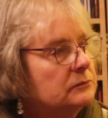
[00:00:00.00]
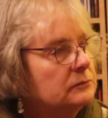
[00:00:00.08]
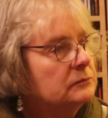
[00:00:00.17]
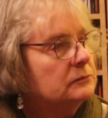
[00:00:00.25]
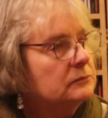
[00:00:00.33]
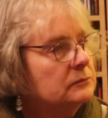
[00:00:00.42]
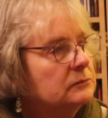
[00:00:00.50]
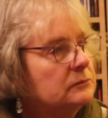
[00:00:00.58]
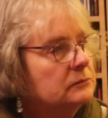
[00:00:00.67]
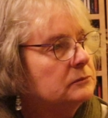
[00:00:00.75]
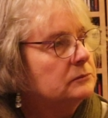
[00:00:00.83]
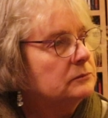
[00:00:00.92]

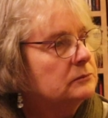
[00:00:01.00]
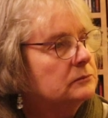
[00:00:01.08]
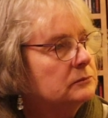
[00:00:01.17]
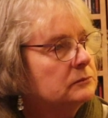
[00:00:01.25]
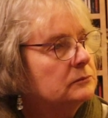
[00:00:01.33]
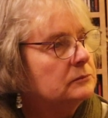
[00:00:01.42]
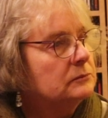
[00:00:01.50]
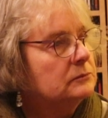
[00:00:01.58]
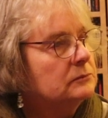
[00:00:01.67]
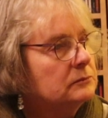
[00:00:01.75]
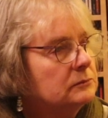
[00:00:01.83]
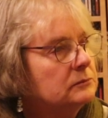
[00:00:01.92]

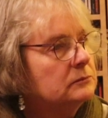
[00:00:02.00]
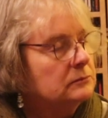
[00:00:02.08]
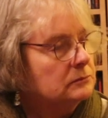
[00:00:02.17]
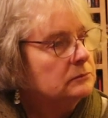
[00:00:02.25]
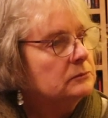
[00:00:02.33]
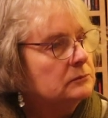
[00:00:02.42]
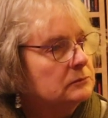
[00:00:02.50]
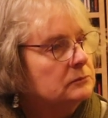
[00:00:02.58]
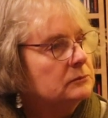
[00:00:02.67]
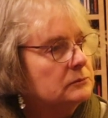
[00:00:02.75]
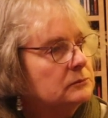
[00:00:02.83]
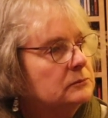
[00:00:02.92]

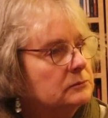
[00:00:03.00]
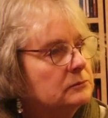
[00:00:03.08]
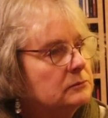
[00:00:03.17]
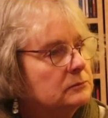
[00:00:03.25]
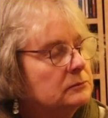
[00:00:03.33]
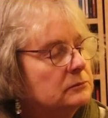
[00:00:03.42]
The person shown says nothing.